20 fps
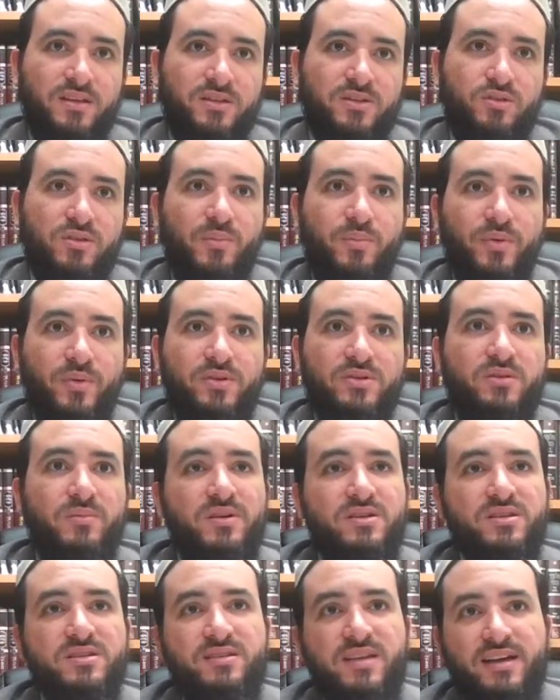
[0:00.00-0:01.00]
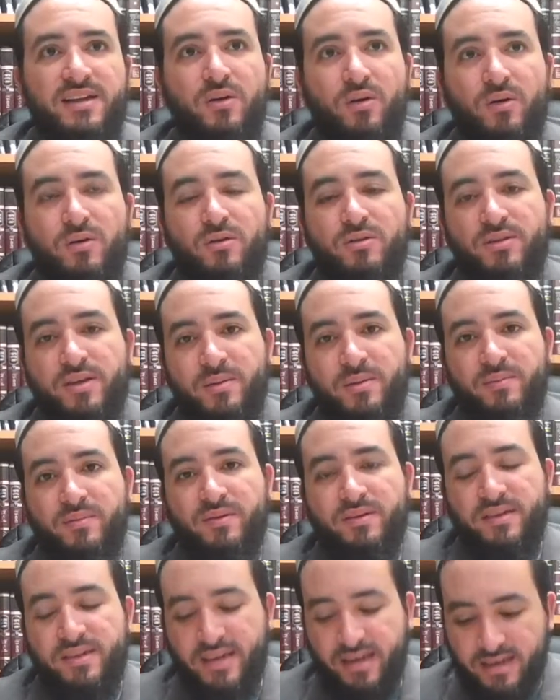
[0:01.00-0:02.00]
So the person must study all of them,
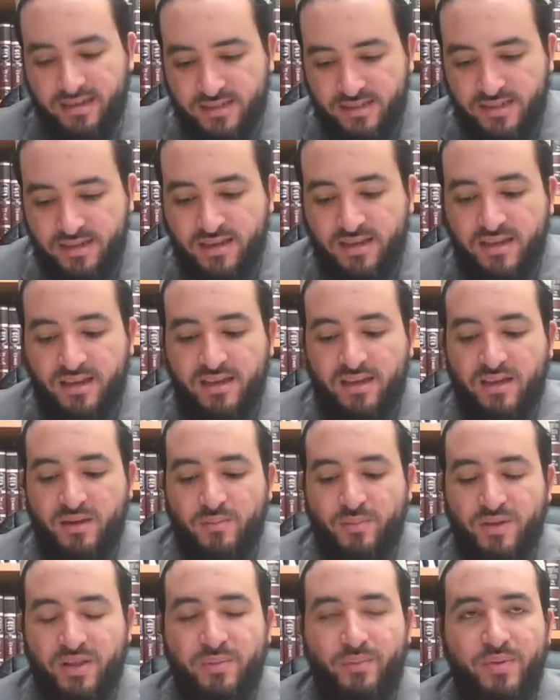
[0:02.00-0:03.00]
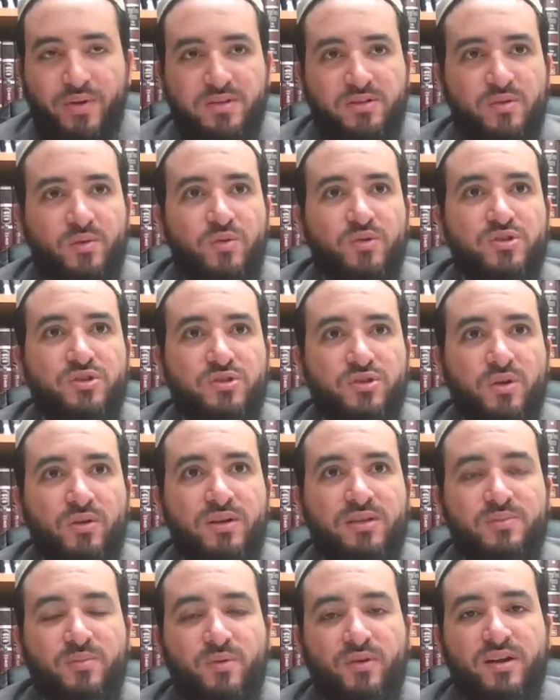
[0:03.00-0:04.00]
yes, but the person whose
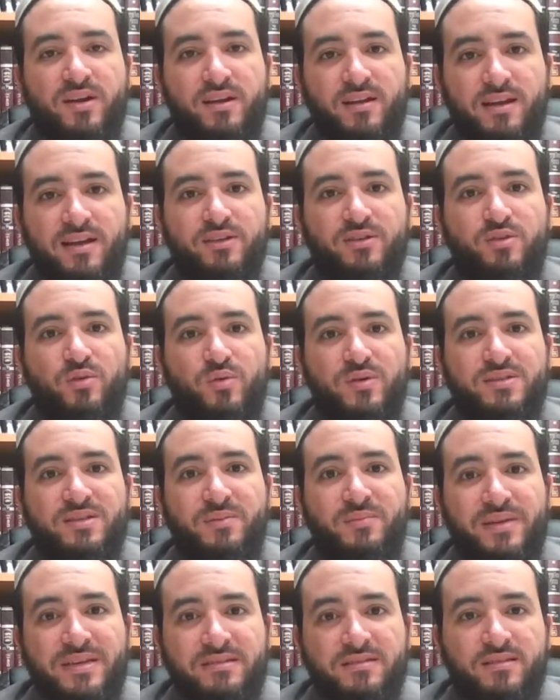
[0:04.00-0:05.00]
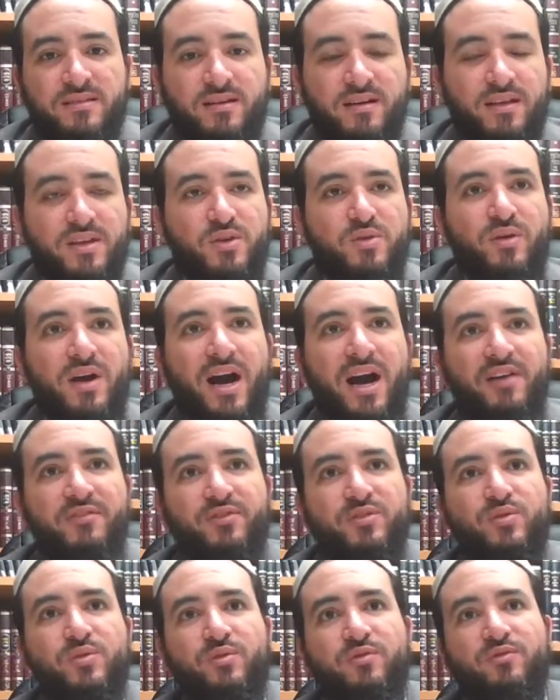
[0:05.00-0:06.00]
soul is more inclined towards the mystical, you have
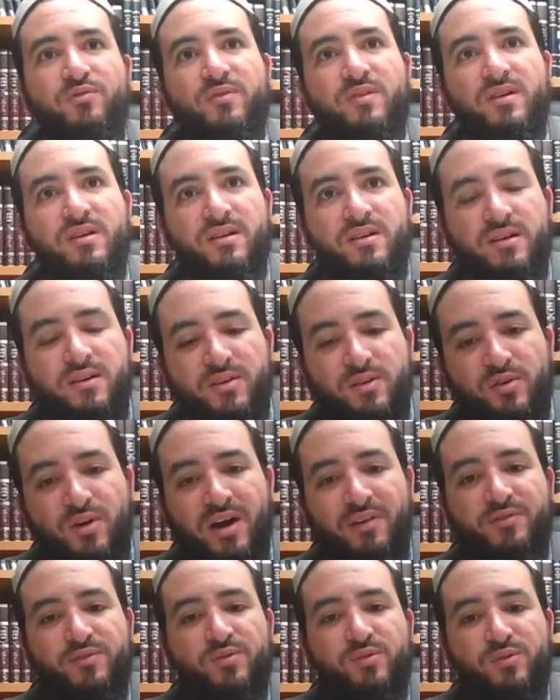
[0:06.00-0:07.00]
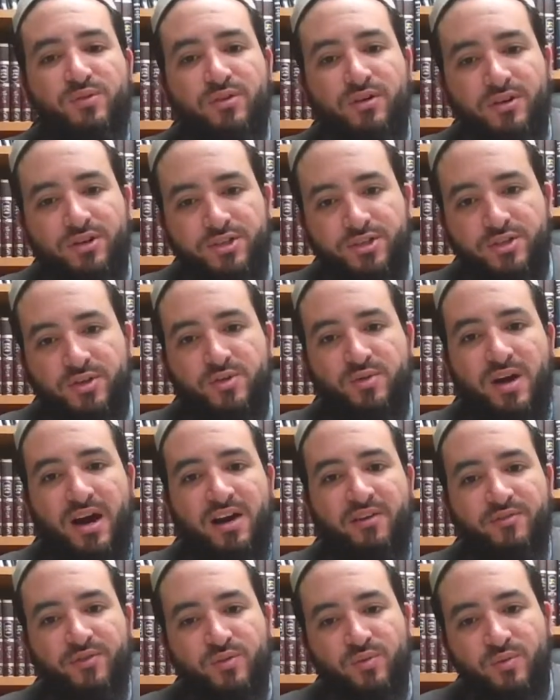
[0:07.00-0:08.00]
to nurture, you
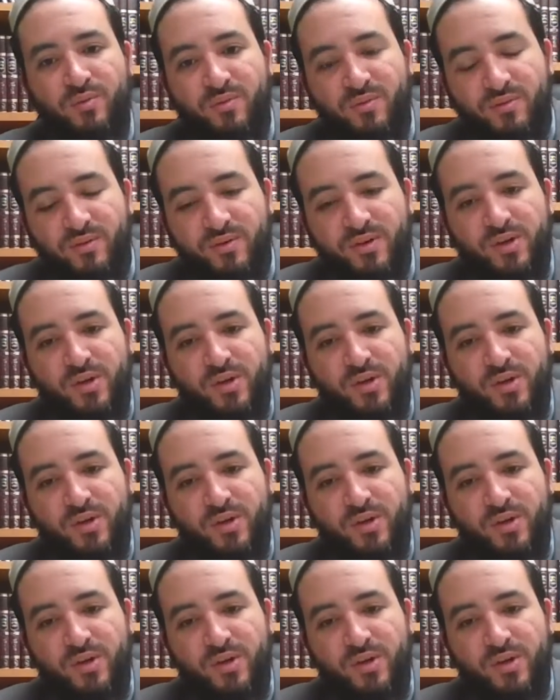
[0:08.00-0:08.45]
have to,